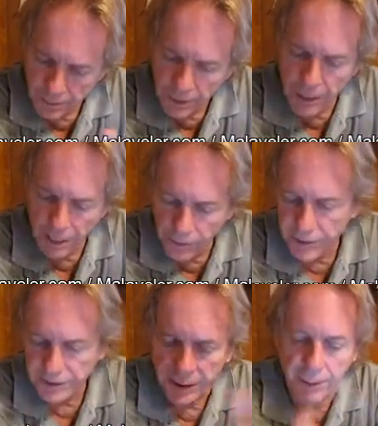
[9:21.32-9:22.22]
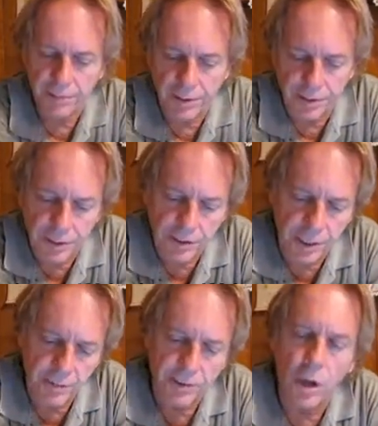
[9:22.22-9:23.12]
I already said it, but the third
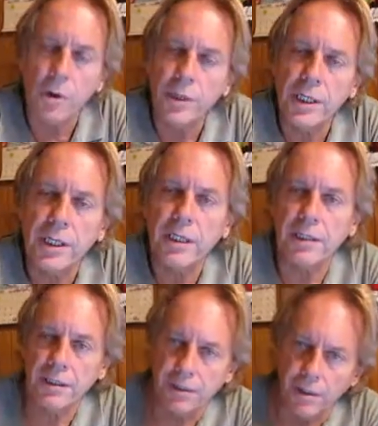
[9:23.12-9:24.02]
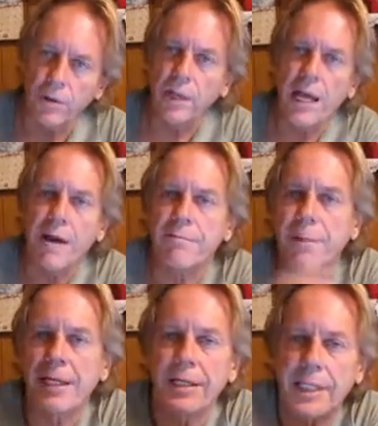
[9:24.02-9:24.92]
thing was only have
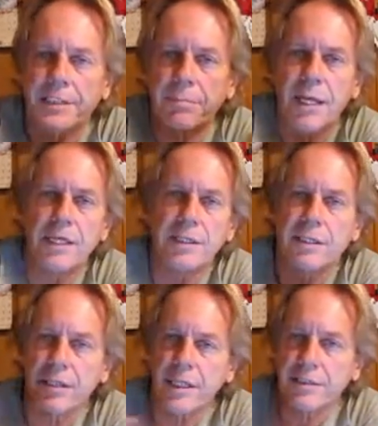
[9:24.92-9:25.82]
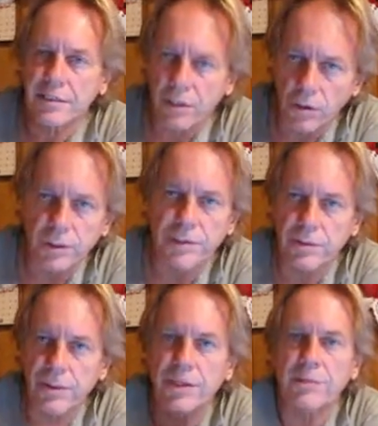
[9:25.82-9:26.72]
bed nets made in the things and only
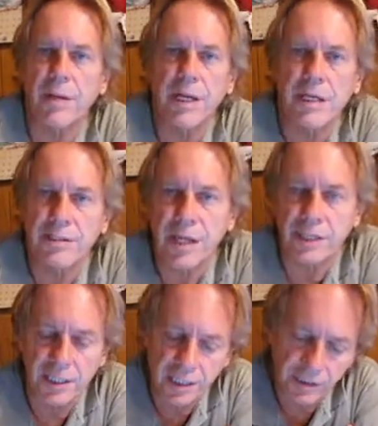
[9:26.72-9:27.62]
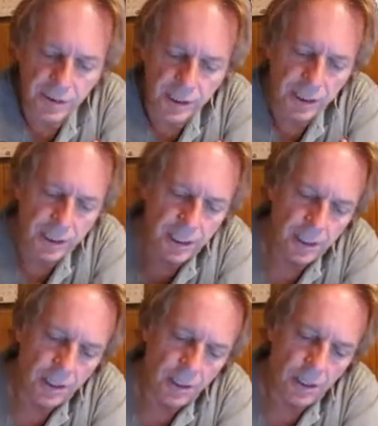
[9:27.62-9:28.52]
screens made inside the country.
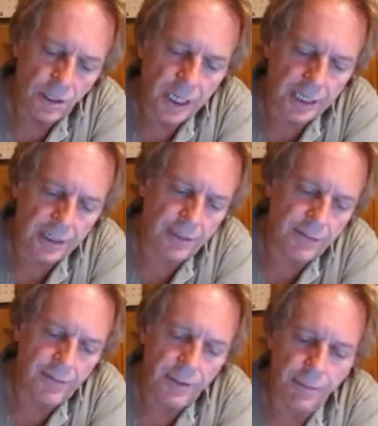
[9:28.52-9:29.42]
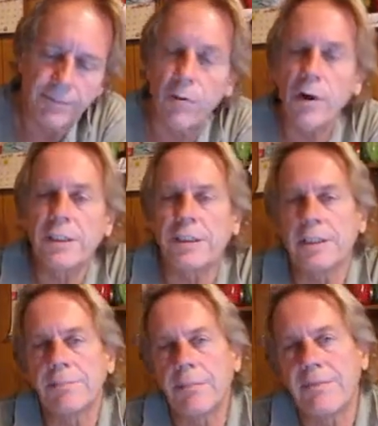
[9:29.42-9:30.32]
Okay, number 4 is a
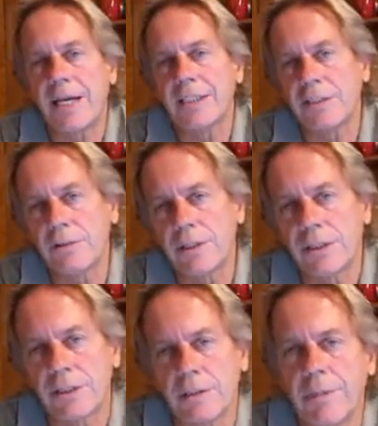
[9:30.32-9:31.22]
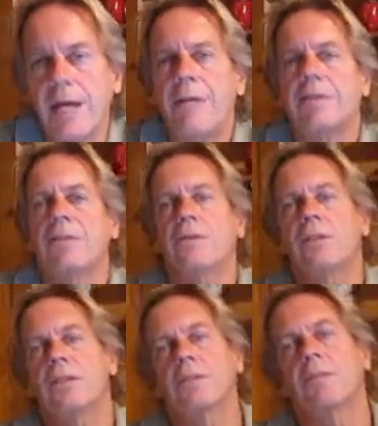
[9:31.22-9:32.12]
simplified sewer system. They have a
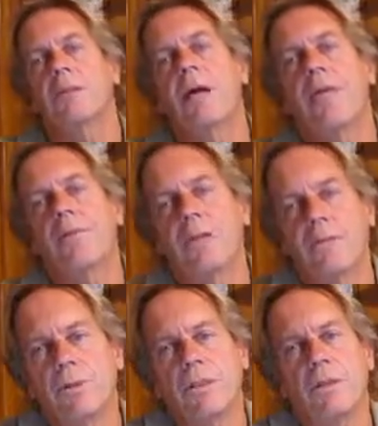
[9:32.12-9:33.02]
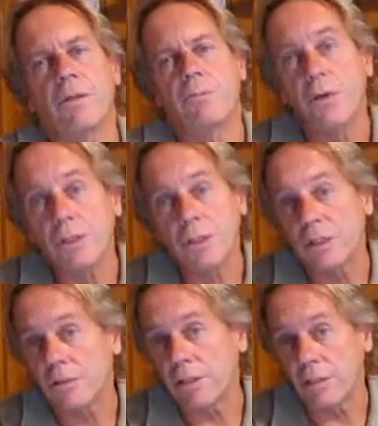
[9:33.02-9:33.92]
sewer system in Africa, which is, in most
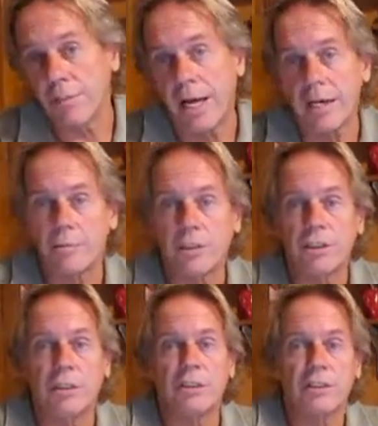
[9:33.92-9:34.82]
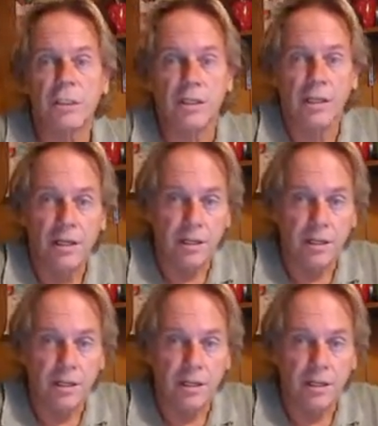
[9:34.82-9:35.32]
countries on the planet, which is just a